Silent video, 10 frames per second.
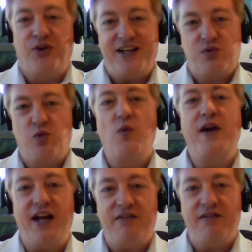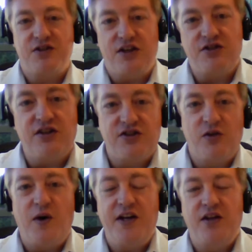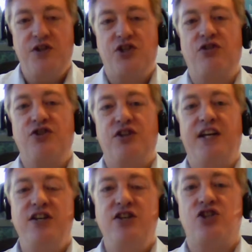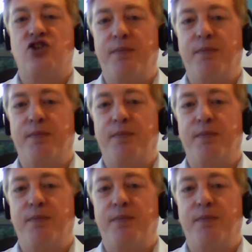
That's what we have as to the way that we structure the industry.